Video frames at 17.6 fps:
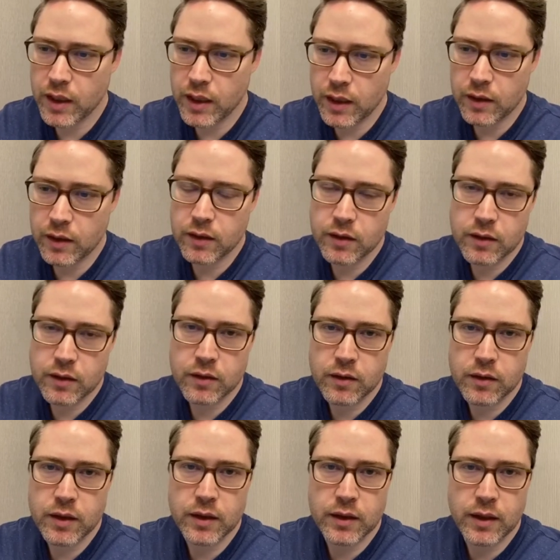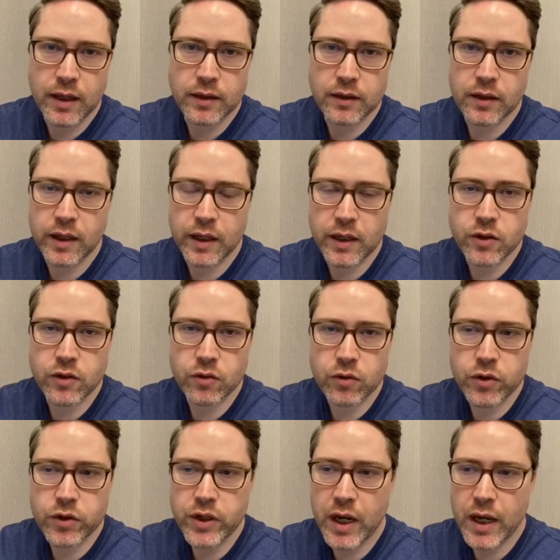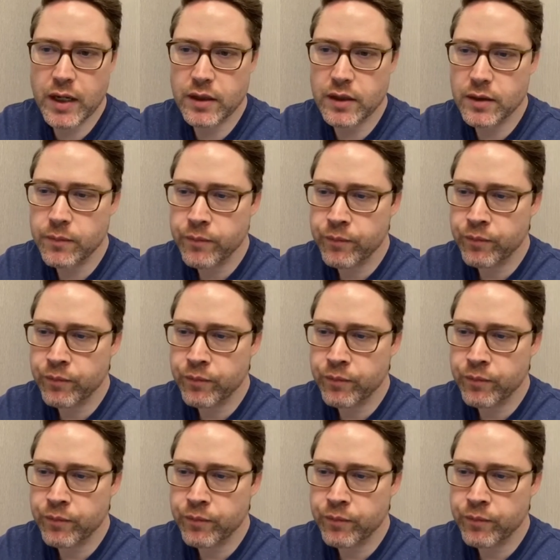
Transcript: And that the answer is yes.